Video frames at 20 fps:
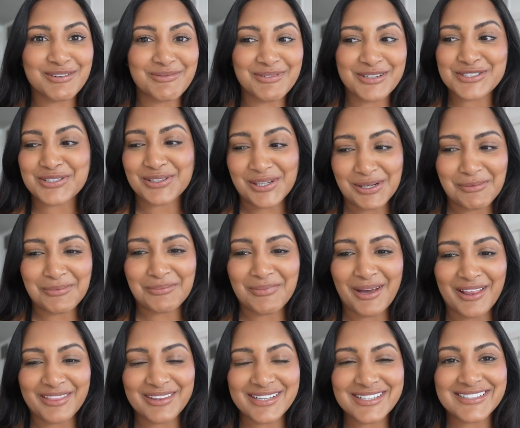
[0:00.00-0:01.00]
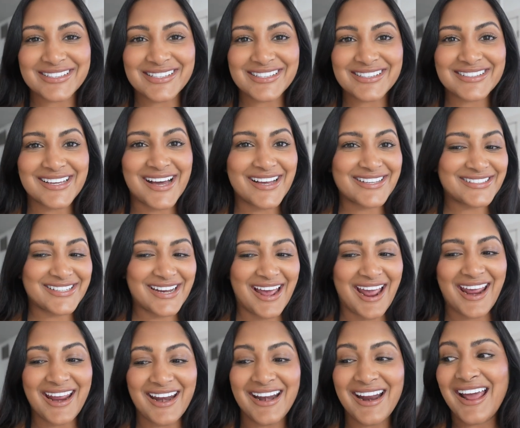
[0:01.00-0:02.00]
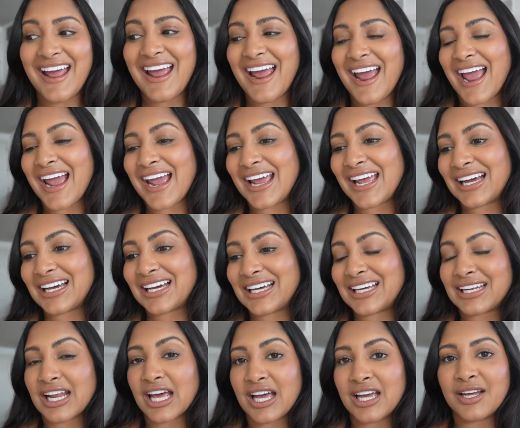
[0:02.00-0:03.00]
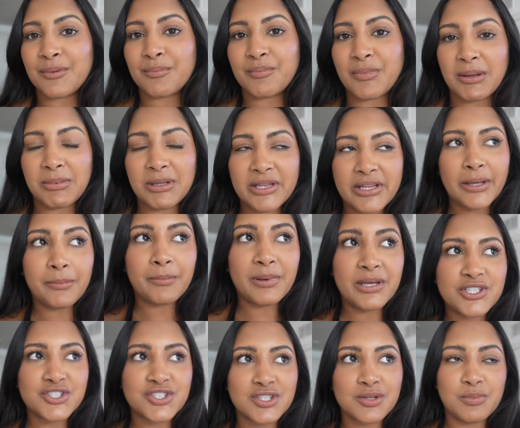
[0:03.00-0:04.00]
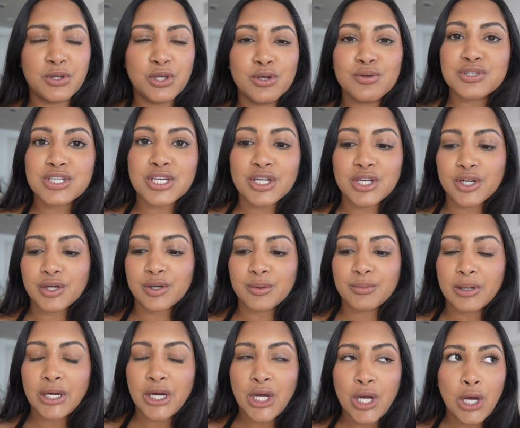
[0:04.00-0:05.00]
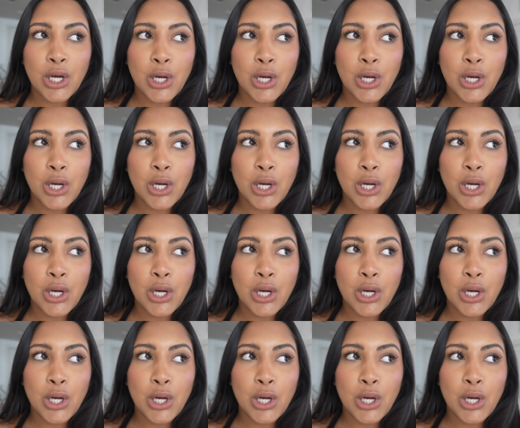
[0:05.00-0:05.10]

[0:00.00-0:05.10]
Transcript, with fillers: I've been dreaming about this since last night and maybe like binge some YouTube